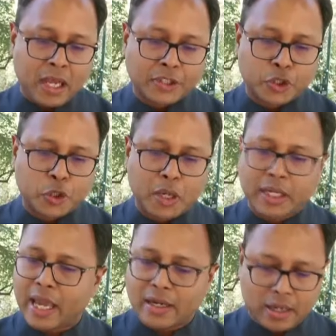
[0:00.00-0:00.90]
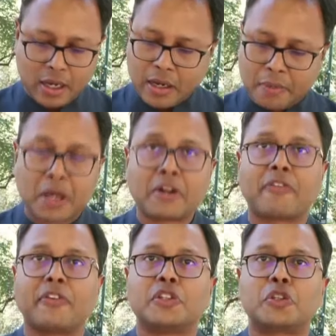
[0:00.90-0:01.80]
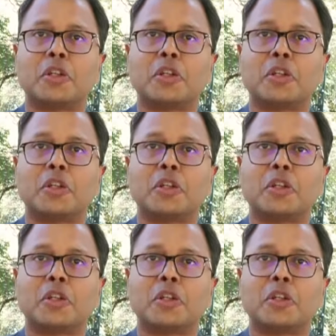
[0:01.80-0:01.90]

So again, uh, a reference